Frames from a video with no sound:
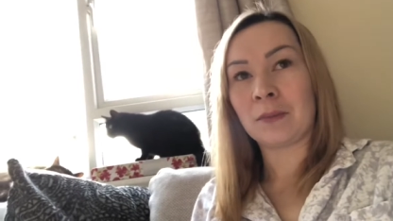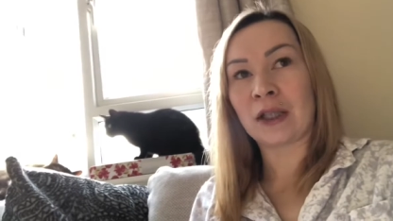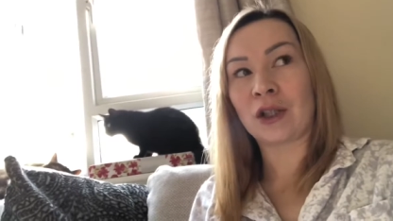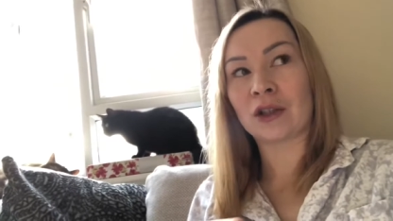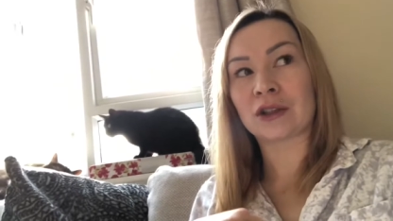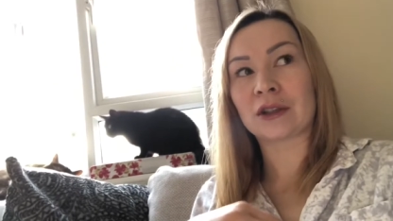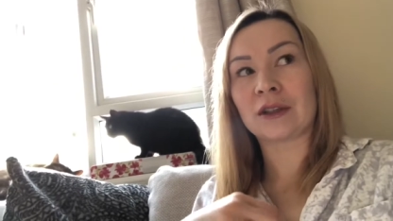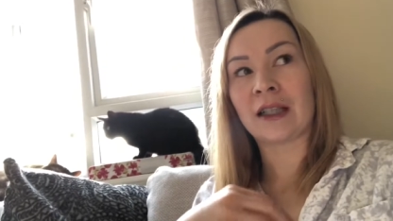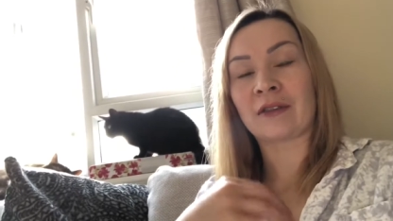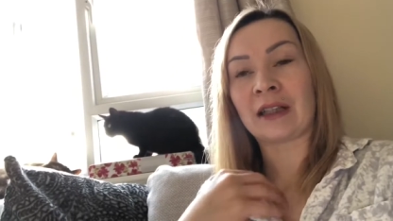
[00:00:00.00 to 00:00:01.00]
because
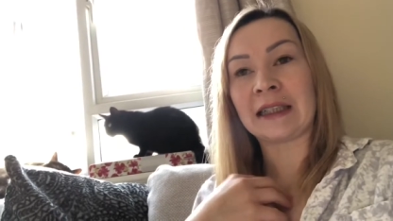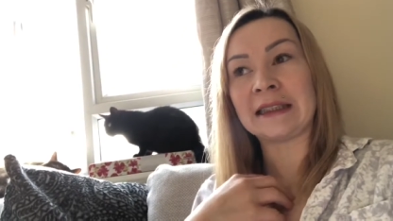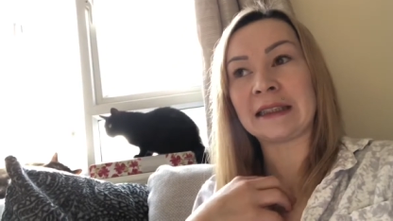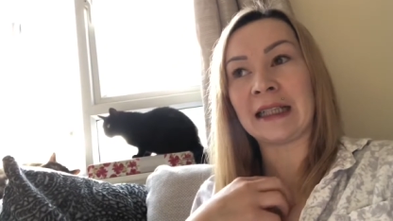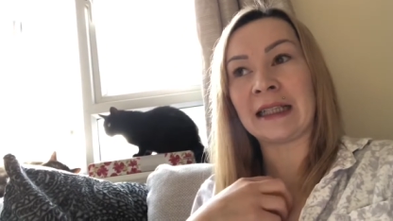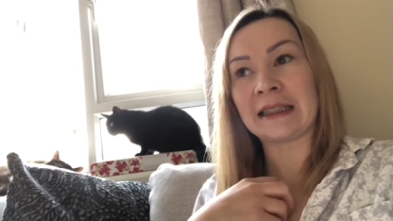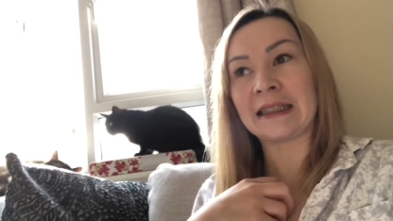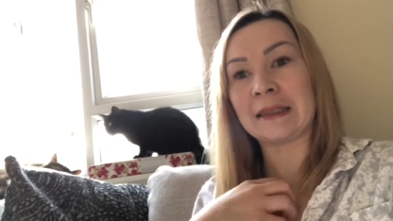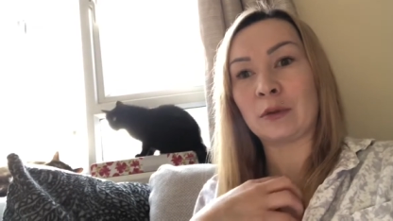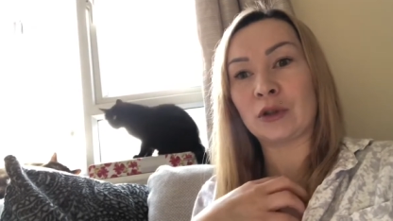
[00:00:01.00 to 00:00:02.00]
if I eat
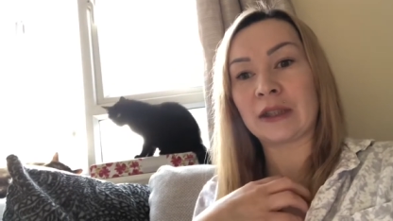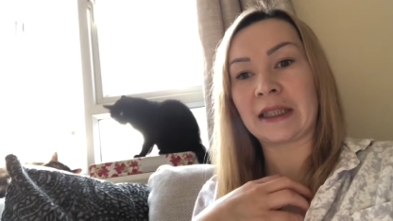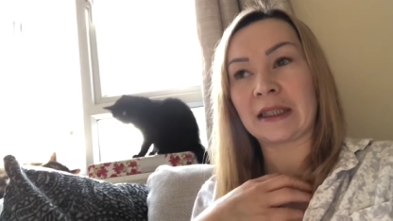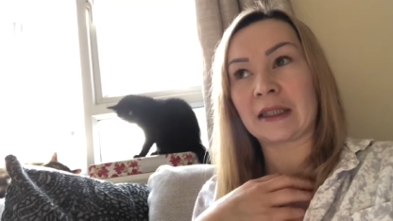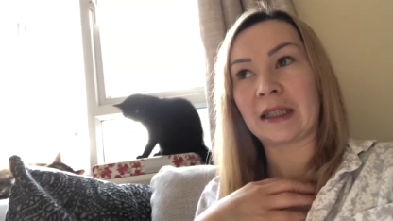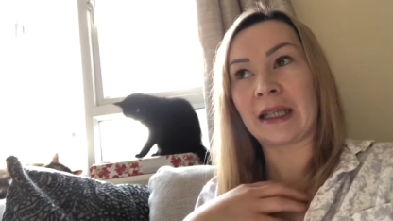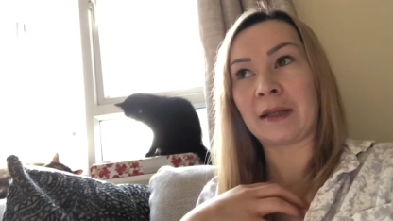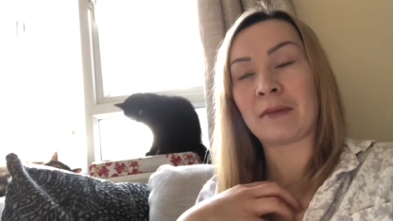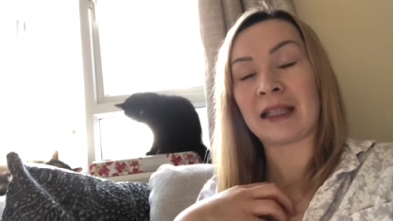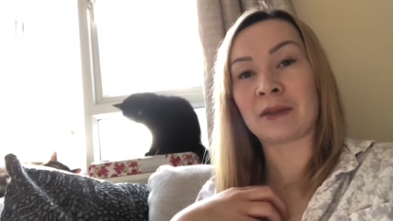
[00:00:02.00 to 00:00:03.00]
early in the morning,
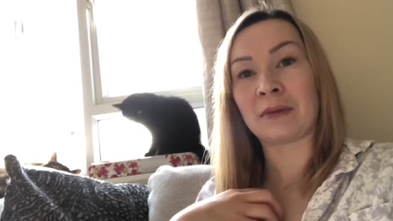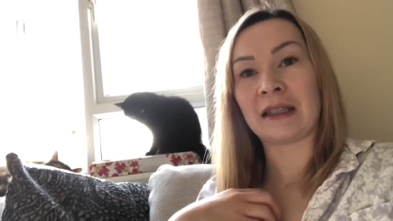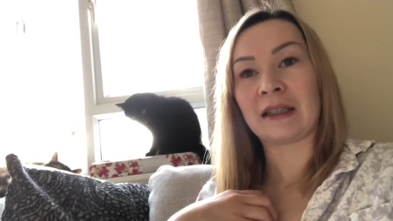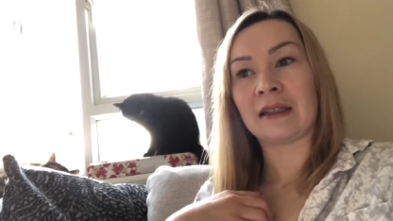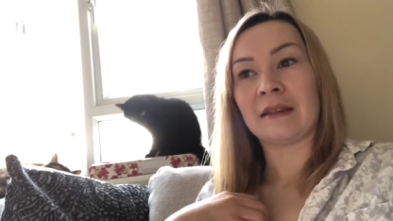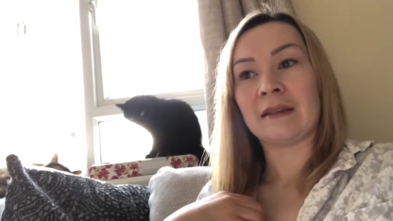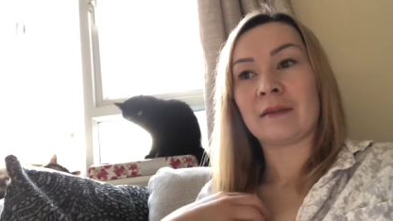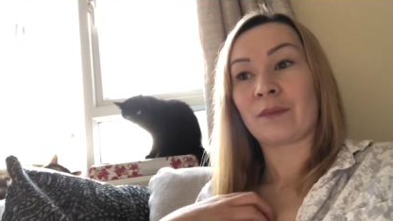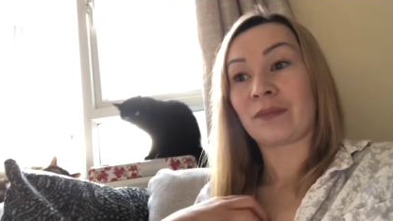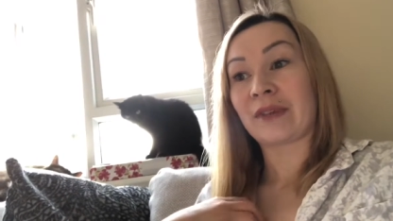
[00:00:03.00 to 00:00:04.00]
it makes me
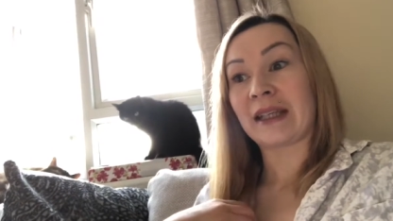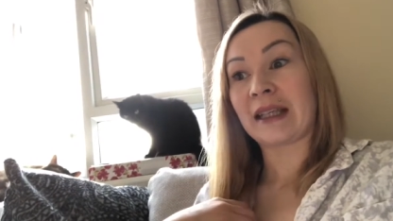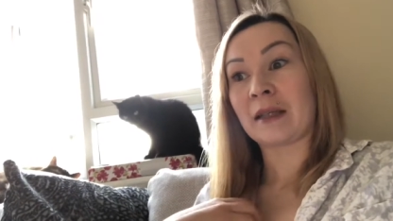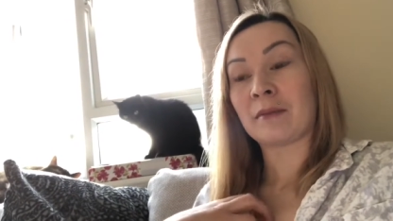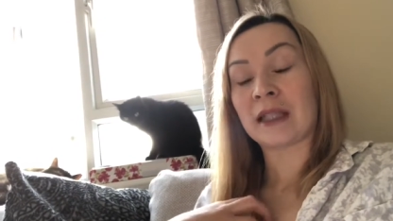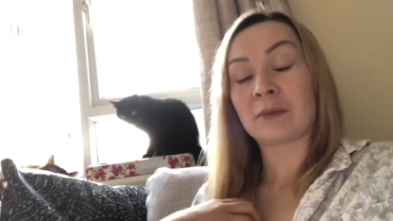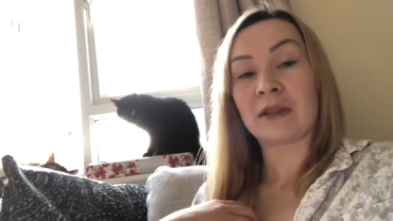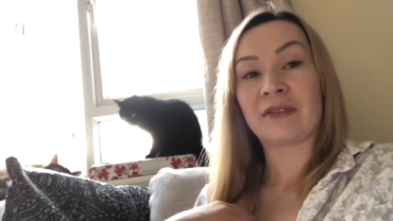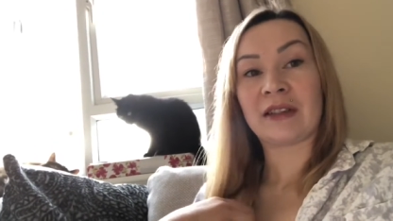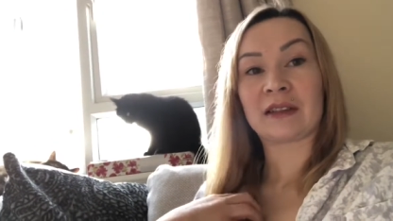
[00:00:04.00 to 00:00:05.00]
it makes
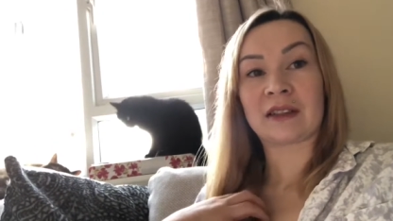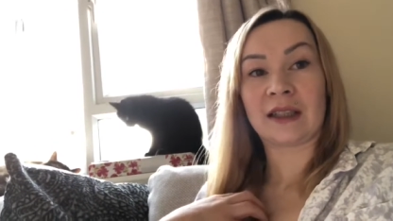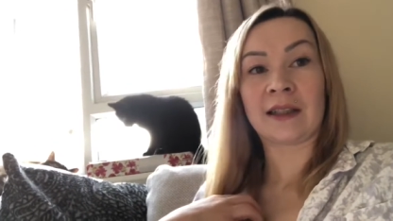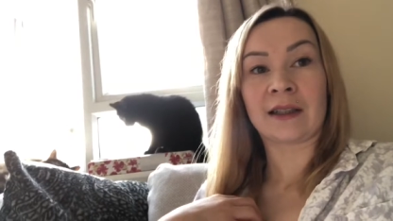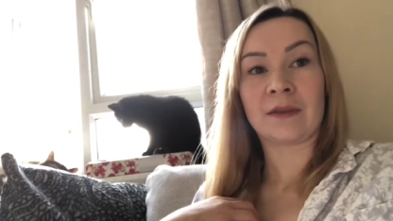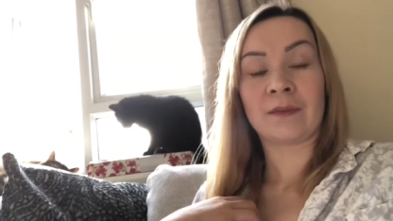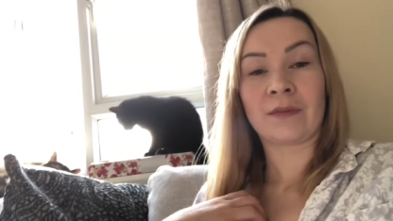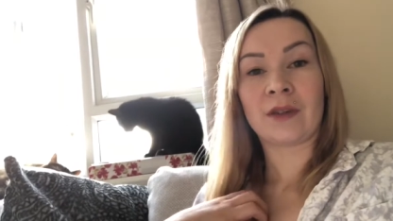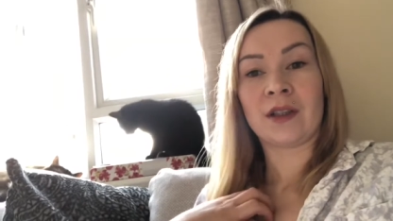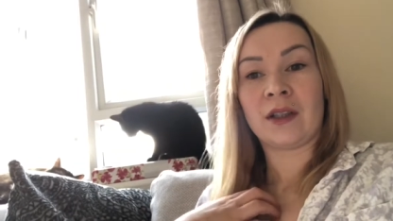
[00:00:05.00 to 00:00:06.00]
me feel sick.
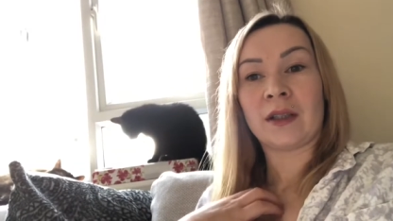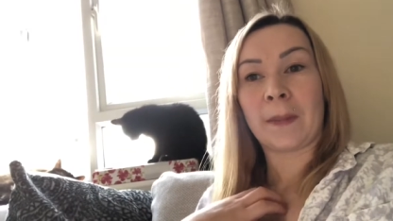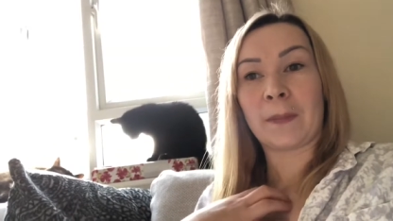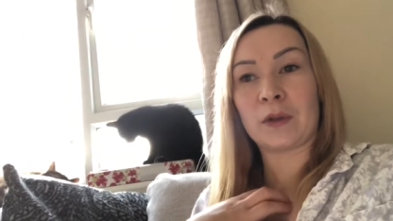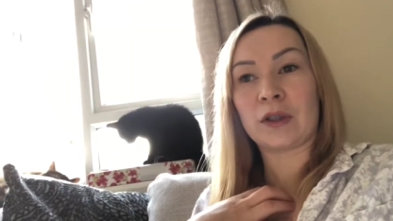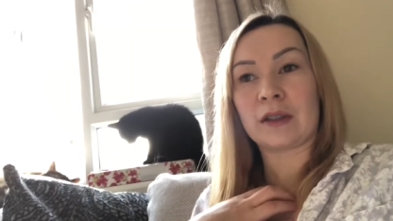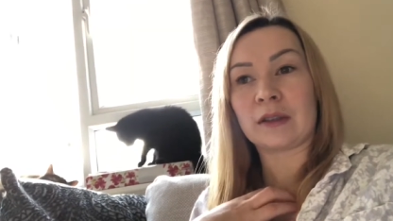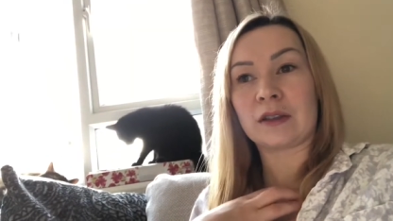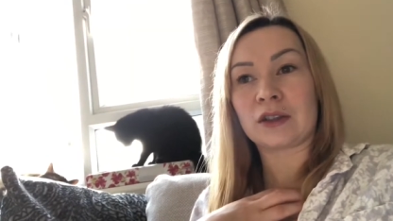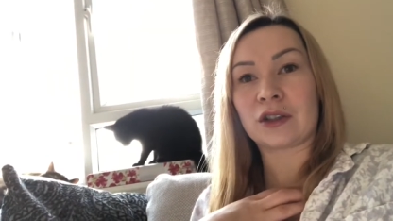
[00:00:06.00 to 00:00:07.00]
But
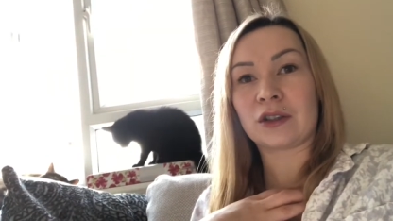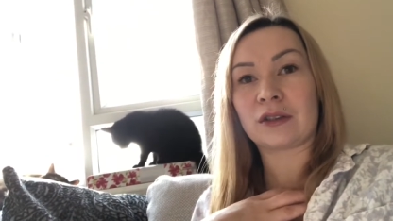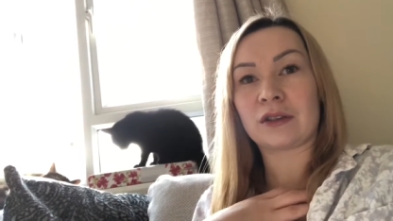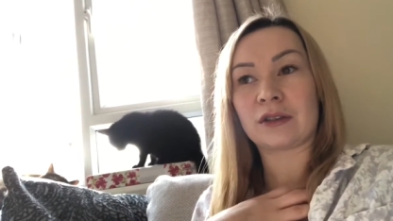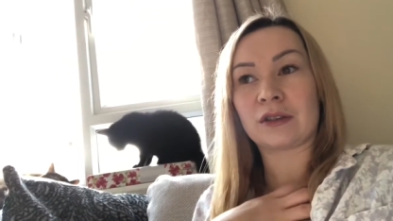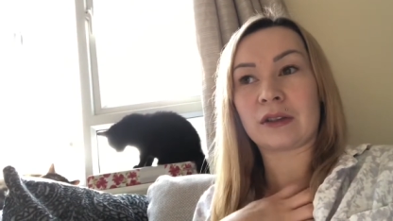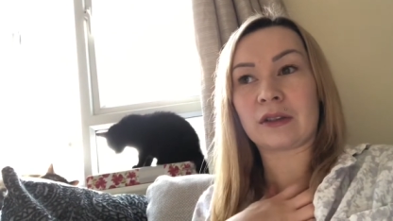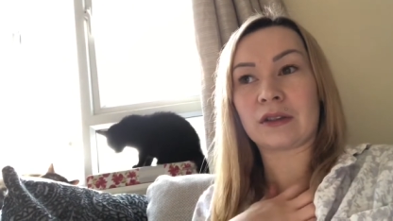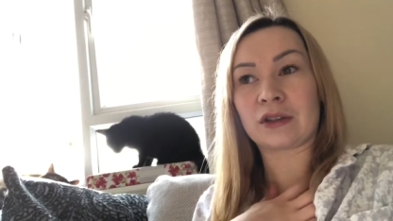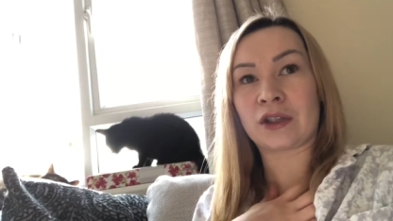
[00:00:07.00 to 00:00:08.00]

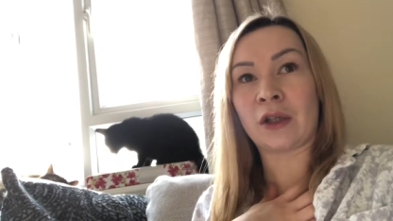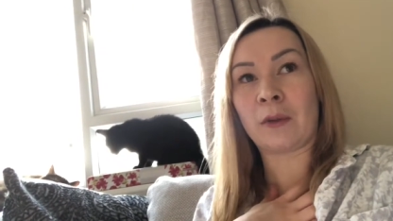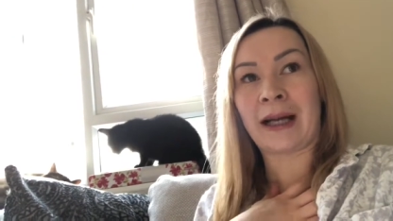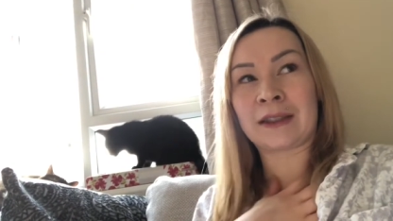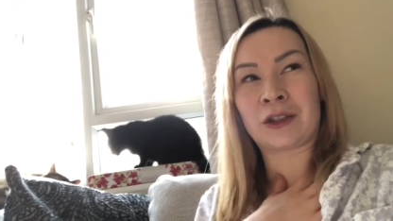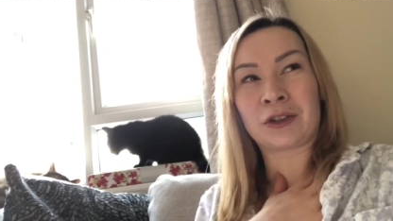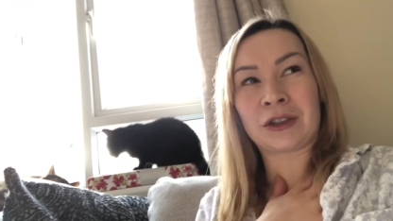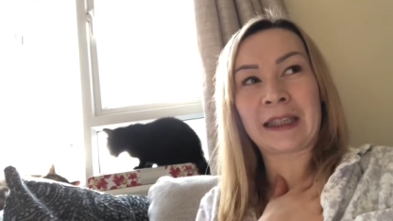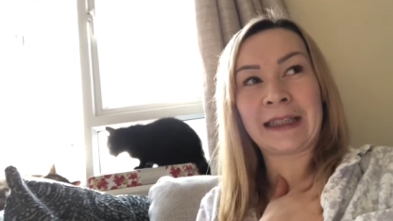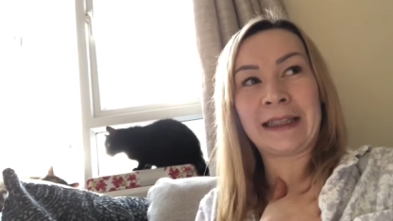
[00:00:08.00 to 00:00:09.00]
so I'd
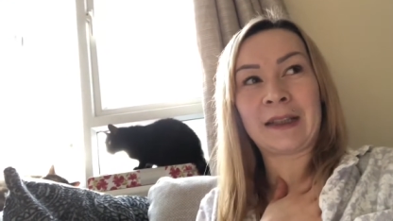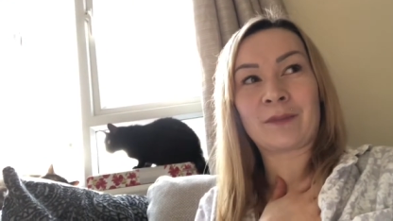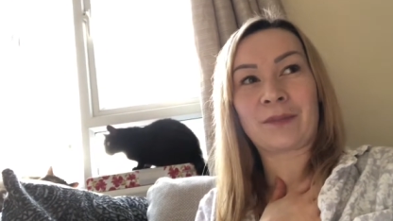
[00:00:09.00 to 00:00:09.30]
sort of like